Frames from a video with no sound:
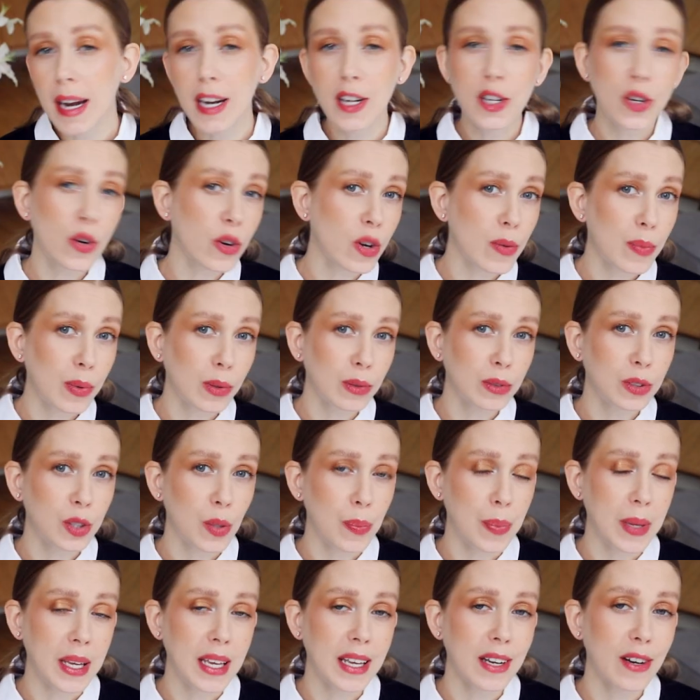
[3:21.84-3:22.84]
and enjoyable
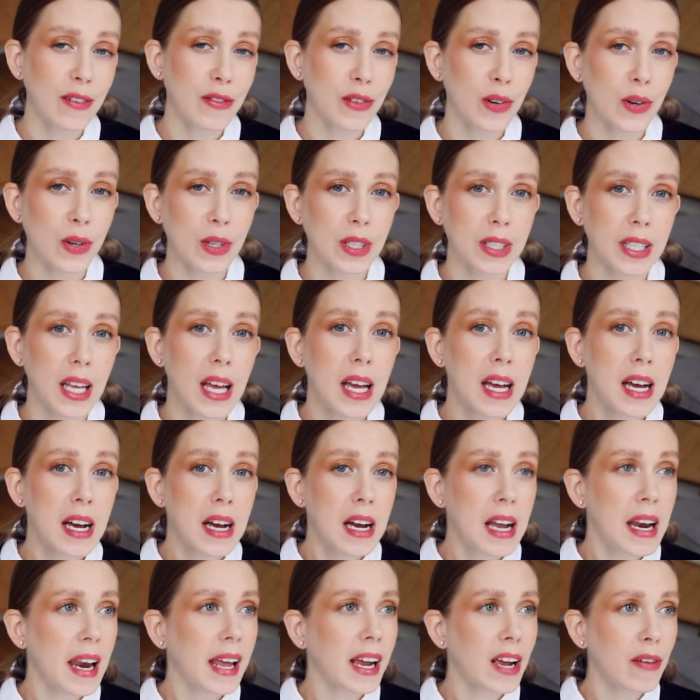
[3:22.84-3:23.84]
to be in, of course.
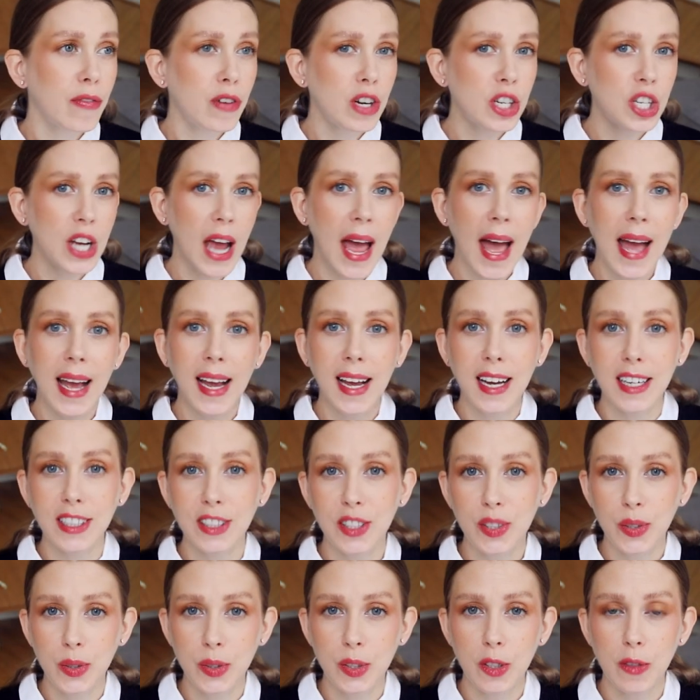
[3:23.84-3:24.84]
Like a fresh
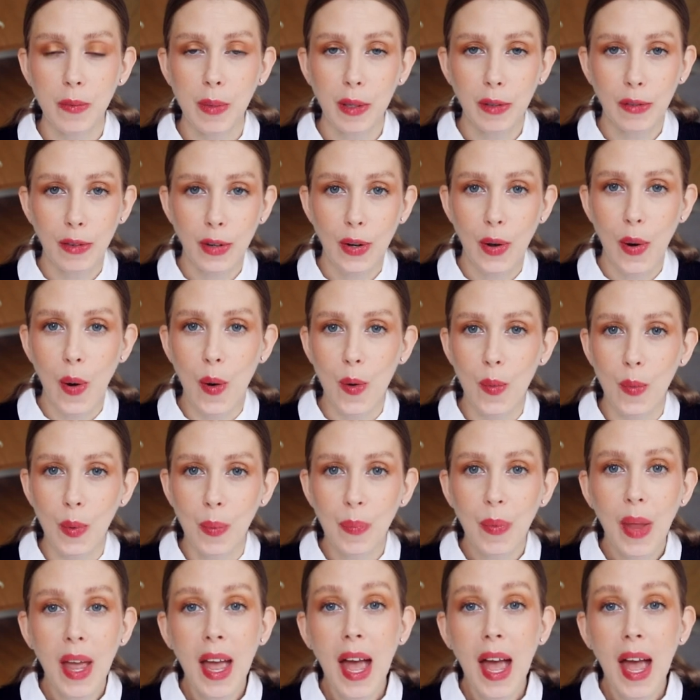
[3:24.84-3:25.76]
haircut, sort of, but for your home.